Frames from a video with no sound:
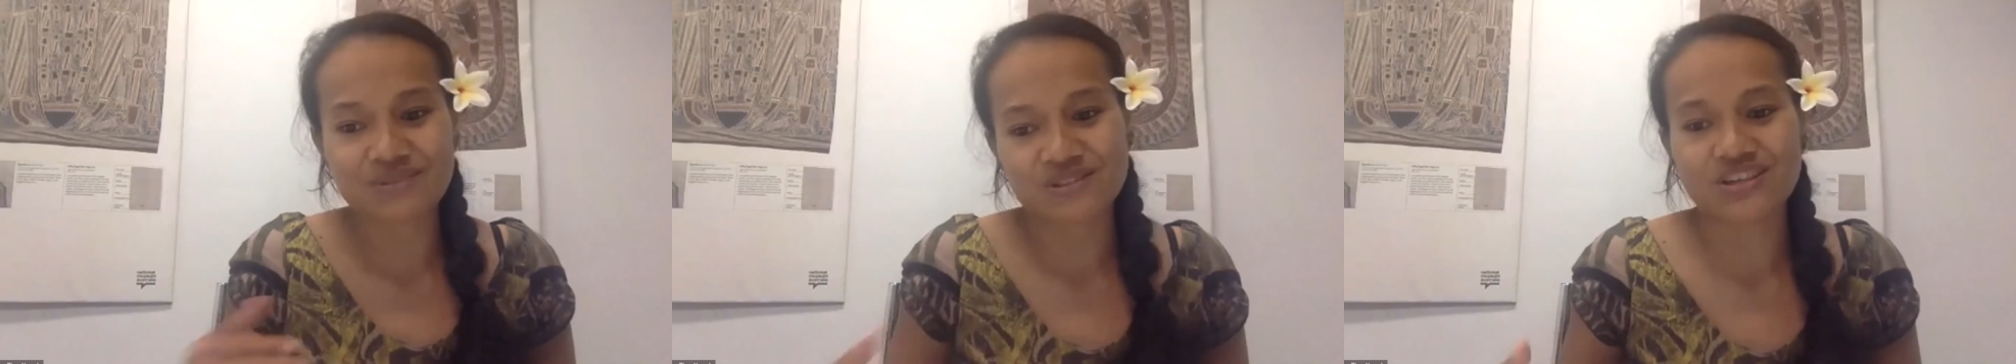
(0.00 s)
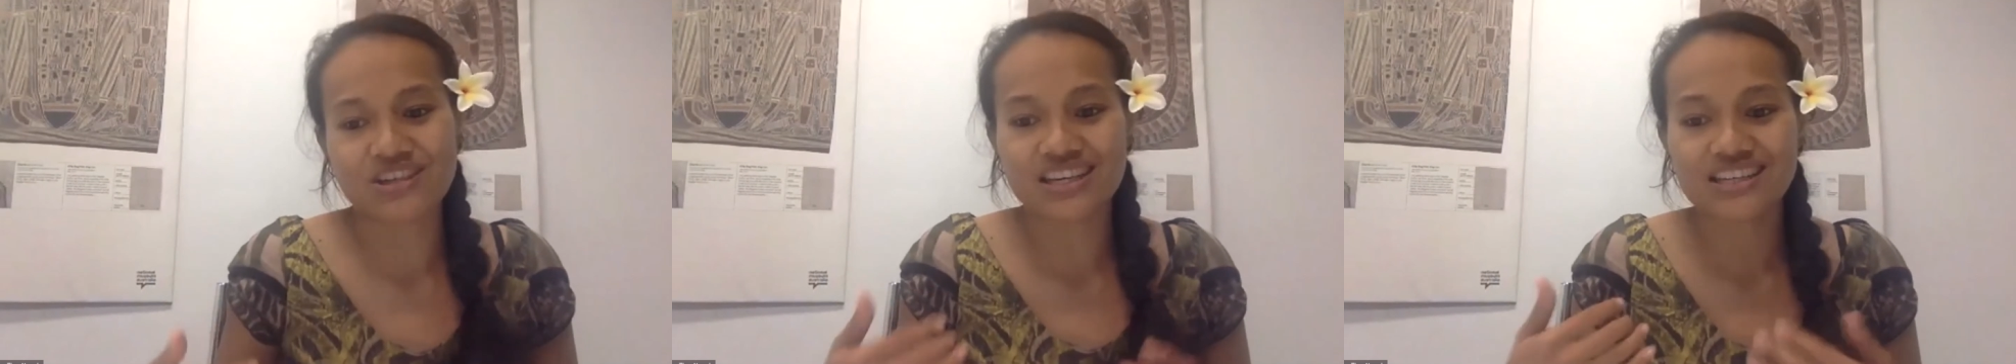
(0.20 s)

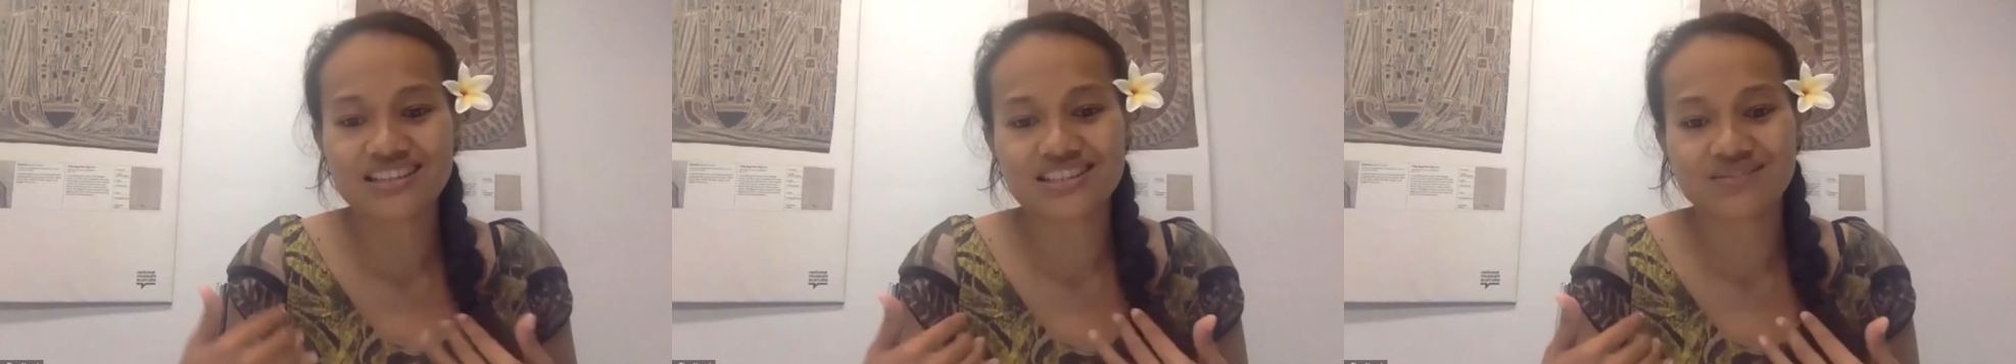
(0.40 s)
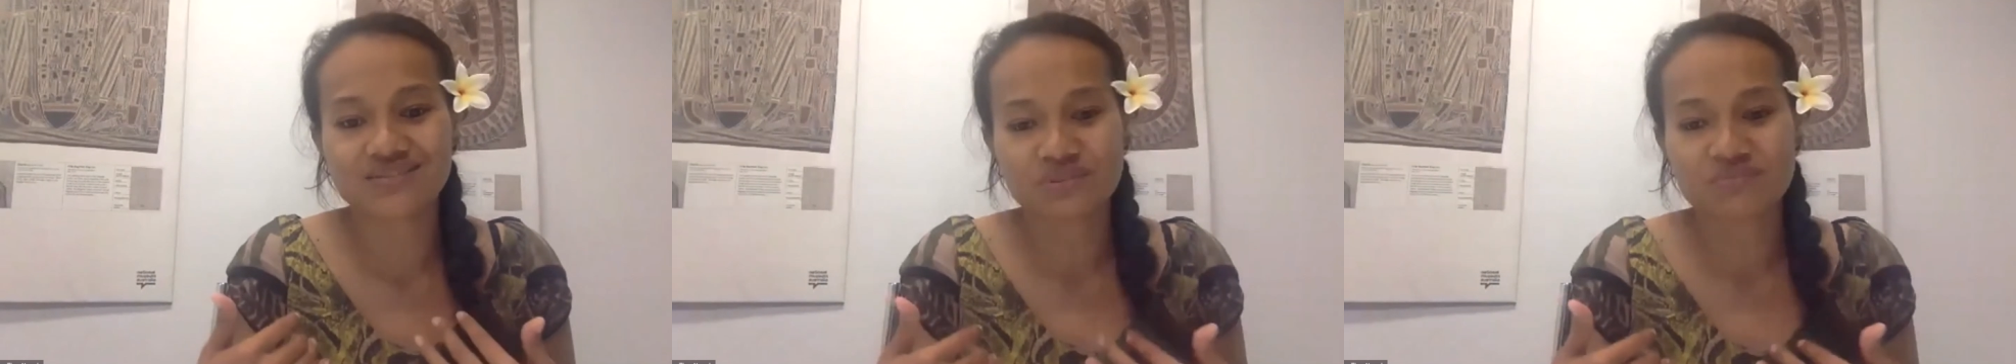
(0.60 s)
So
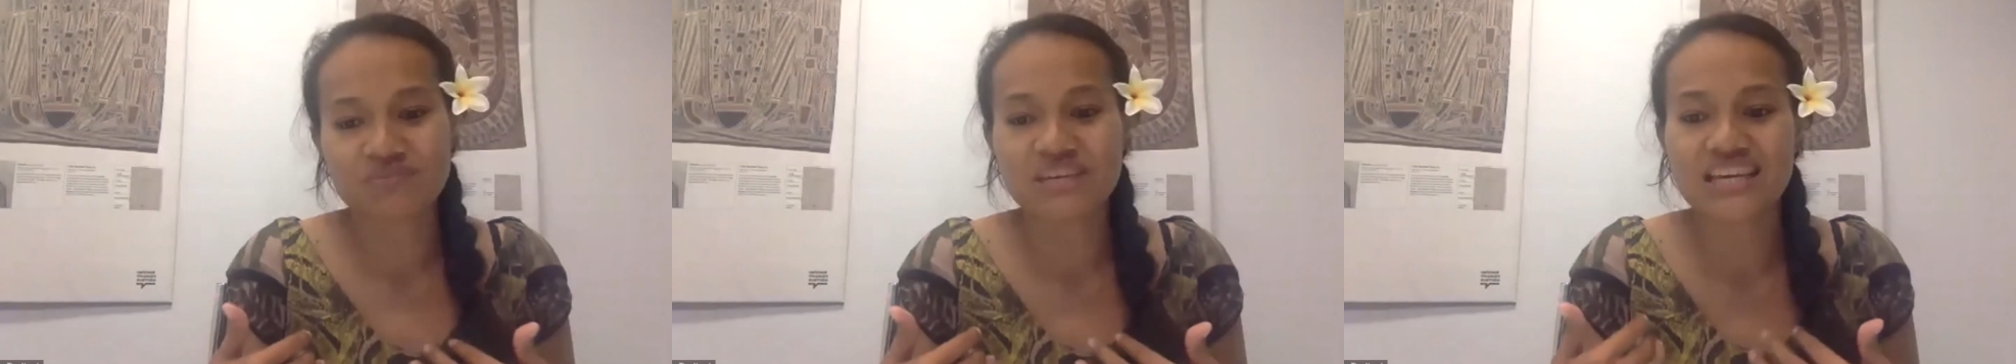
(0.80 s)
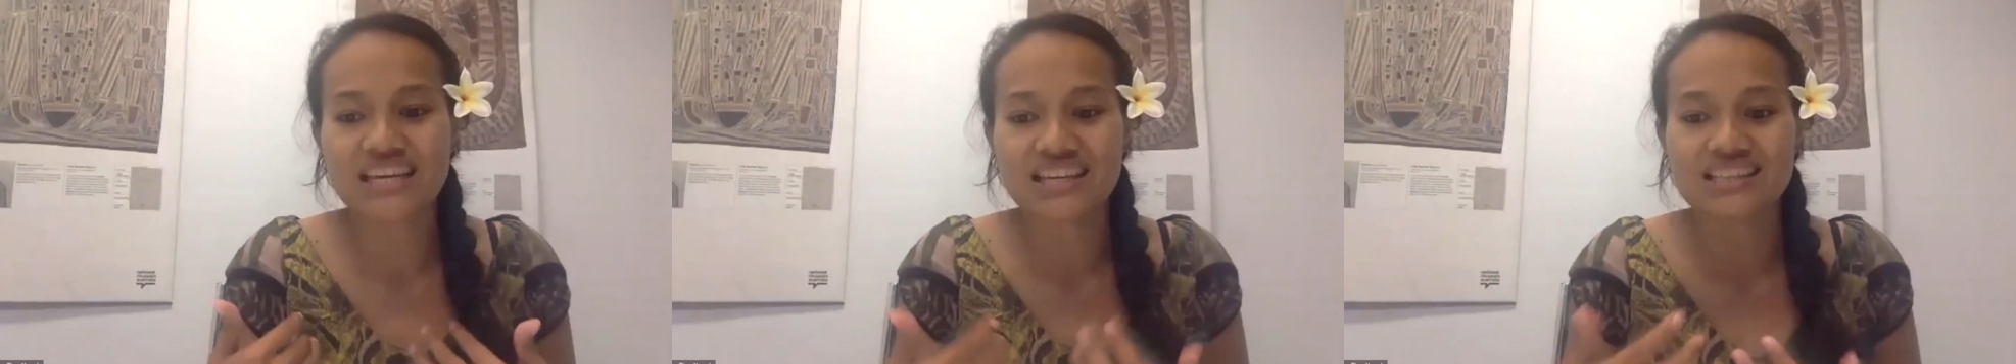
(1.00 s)
for
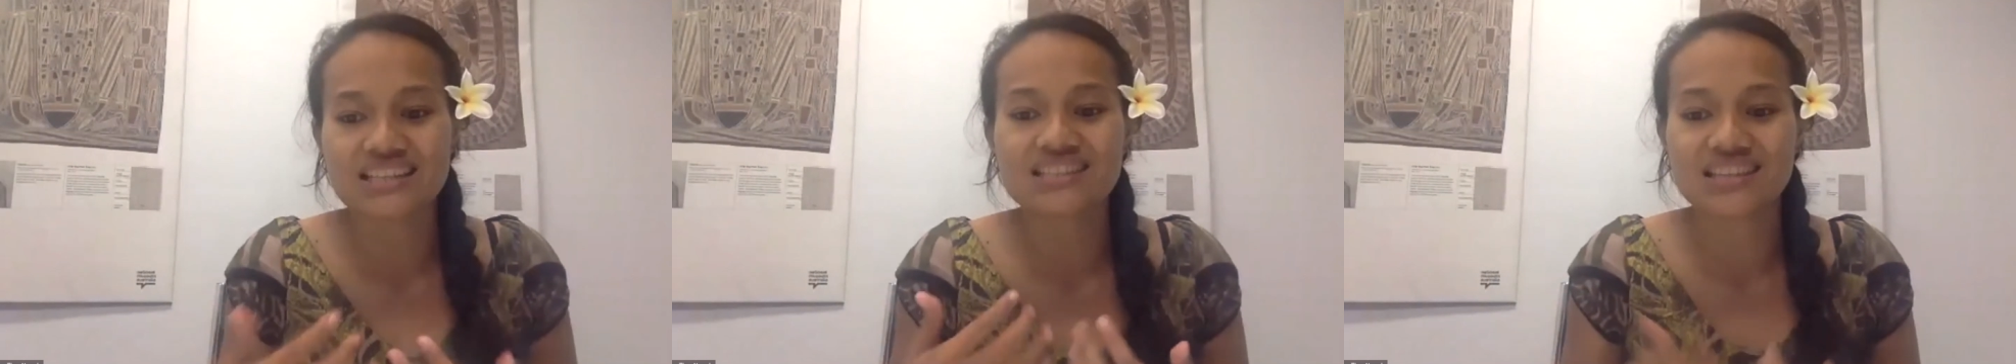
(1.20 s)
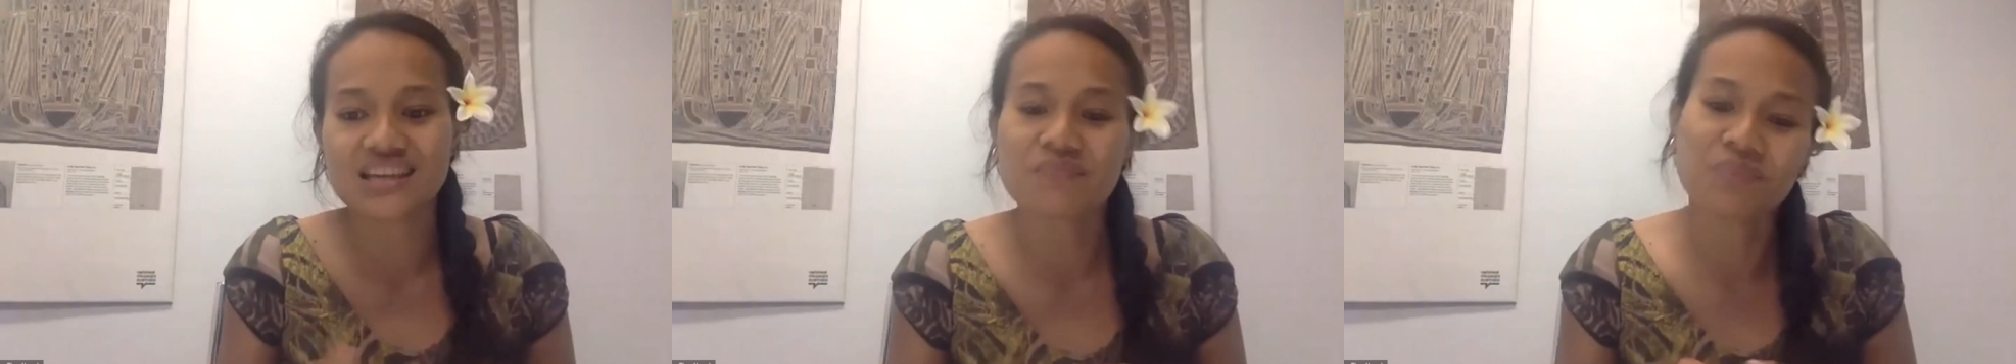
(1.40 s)
me,
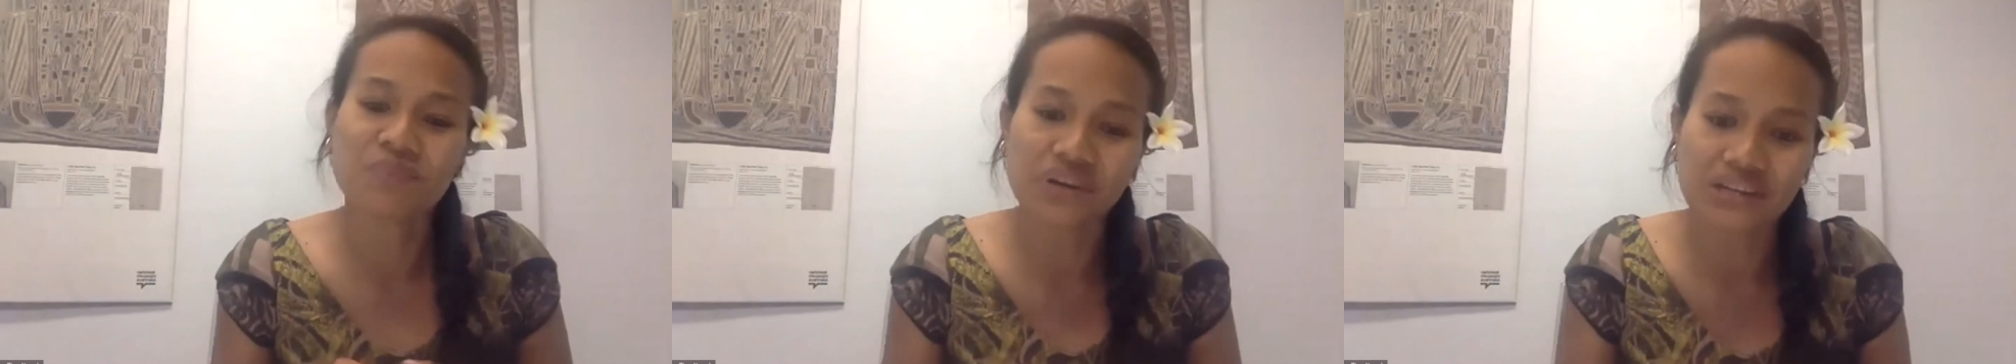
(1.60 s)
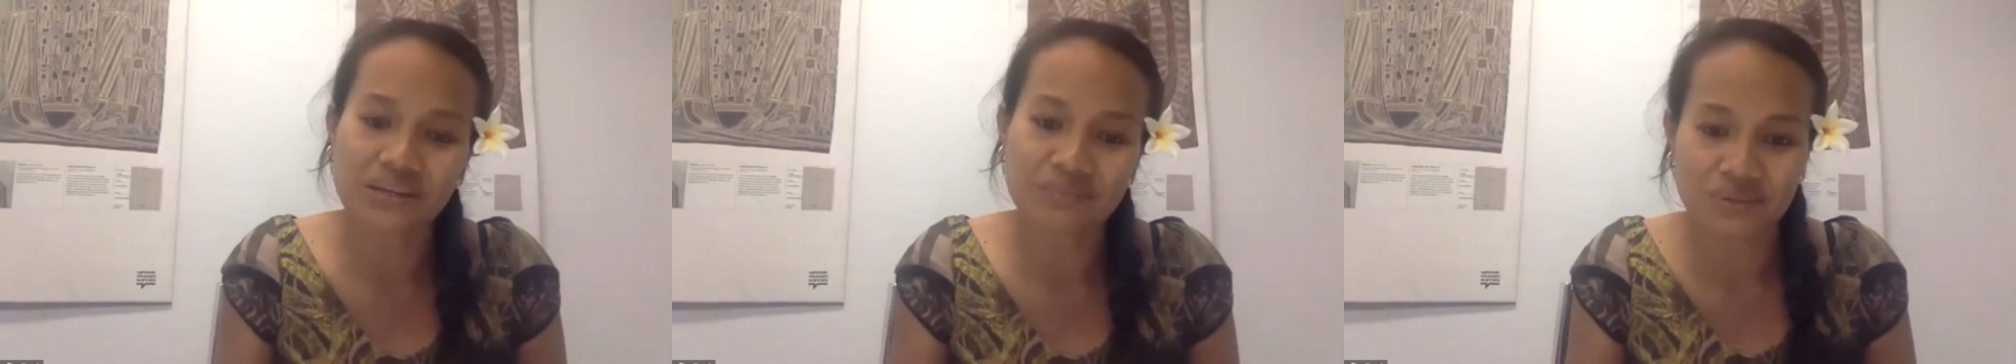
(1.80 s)
it's the
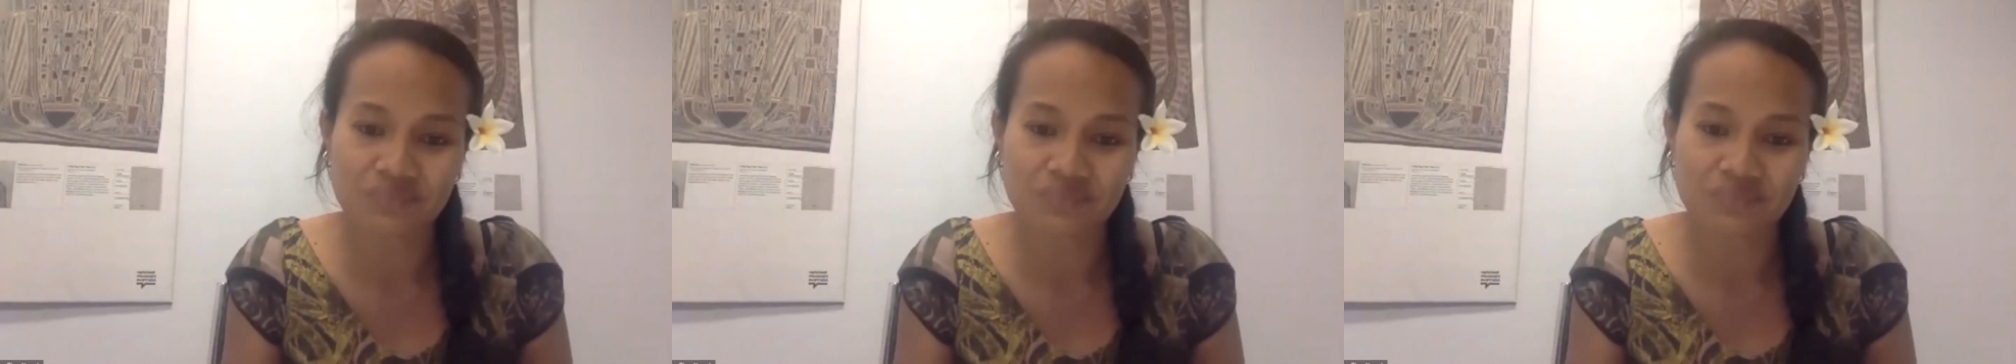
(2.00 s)
important